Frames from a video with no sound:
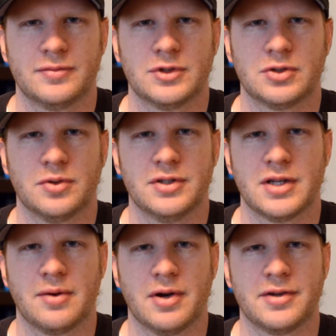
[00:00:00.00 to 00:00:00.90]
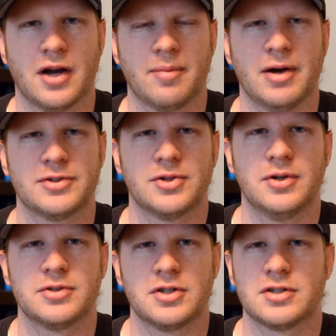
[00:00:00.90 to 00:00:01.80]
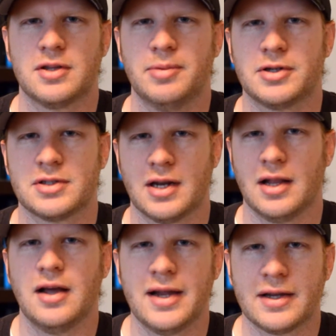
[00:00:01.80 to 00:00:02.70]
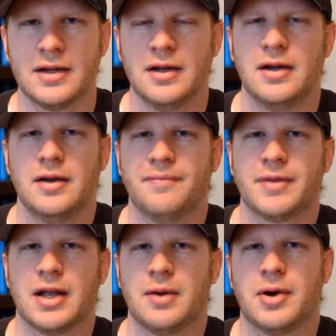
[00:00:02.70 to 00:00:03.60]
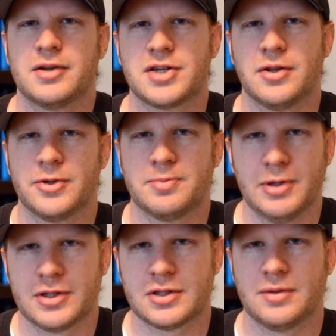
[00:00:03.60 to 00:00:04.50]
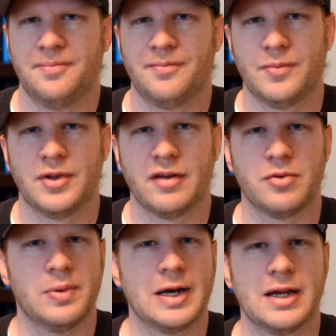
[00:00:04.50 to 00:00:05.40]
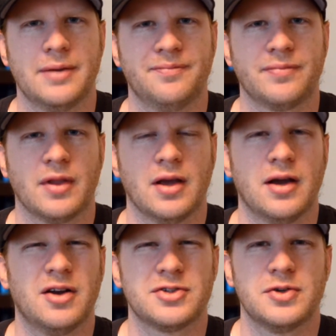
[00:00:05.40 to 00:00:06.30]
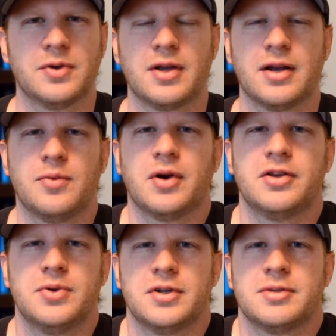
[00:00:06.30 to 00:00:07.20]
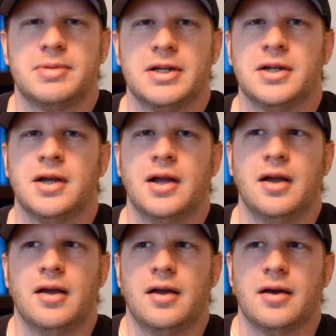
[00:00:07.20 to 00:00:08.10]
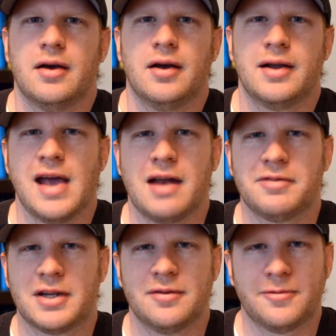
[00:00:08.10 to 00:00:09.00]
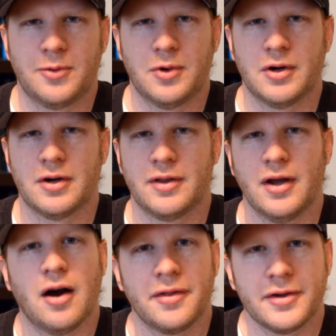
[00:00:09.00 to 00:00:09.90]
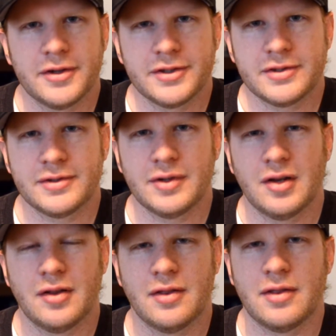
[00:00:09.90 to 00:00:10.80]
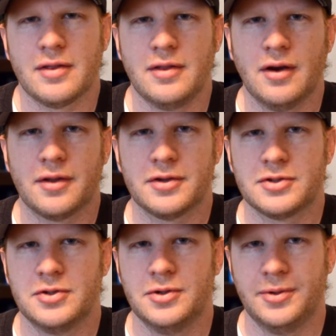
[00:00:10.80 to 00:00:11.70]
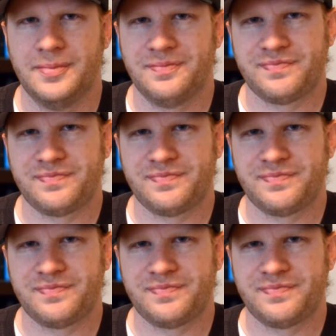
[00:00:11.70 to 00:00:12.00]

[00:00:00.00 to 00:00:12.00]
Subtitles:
stories that I want to talk about. So those are just the books that I like, and I want to share those books with everybody. I also kind of want to do it to be an advocate for the authors, the authors who